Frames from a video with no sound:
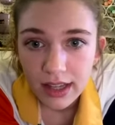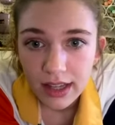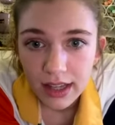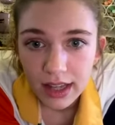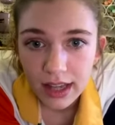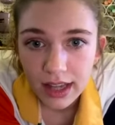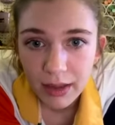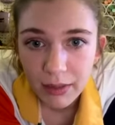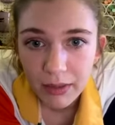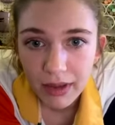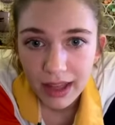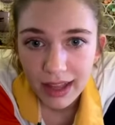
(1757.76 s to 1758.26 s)

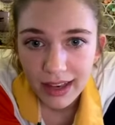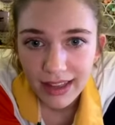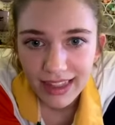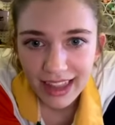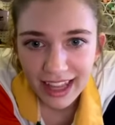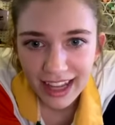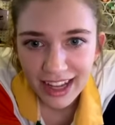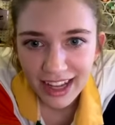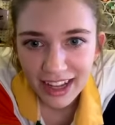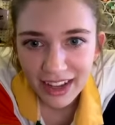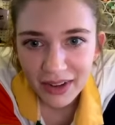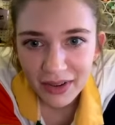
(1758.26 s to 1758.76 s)
Hey man,
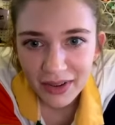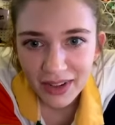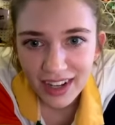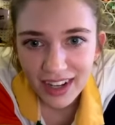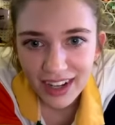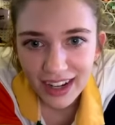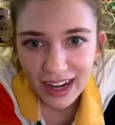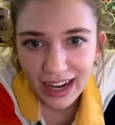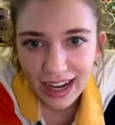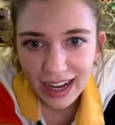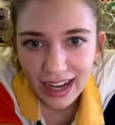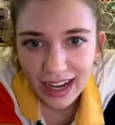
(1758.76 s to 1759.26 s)
thank you.
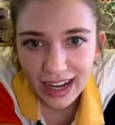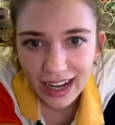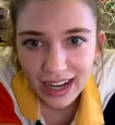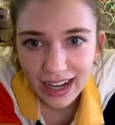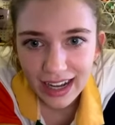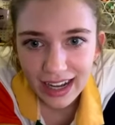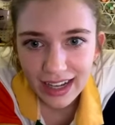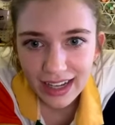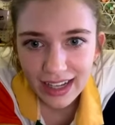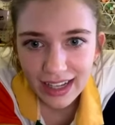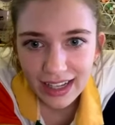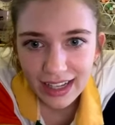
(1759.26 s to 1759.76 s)
Uh,